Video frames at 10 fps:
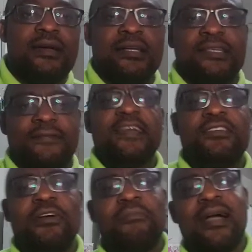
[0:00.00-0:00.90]
divine
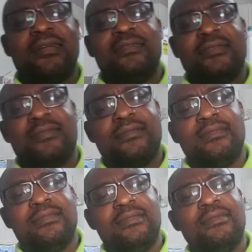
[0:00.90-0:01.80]
command
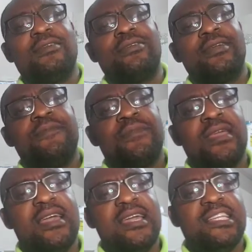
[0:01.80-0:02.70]
theory
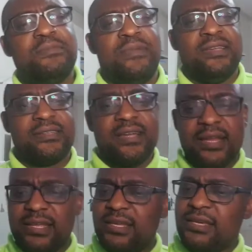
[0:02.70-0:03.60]
is
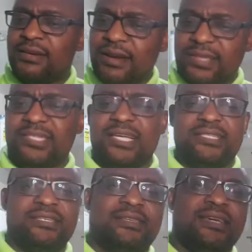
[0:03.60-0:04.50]
basically
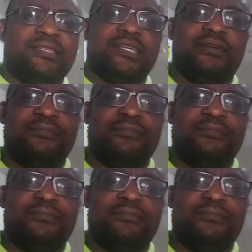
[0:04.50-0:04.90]
religious in nature.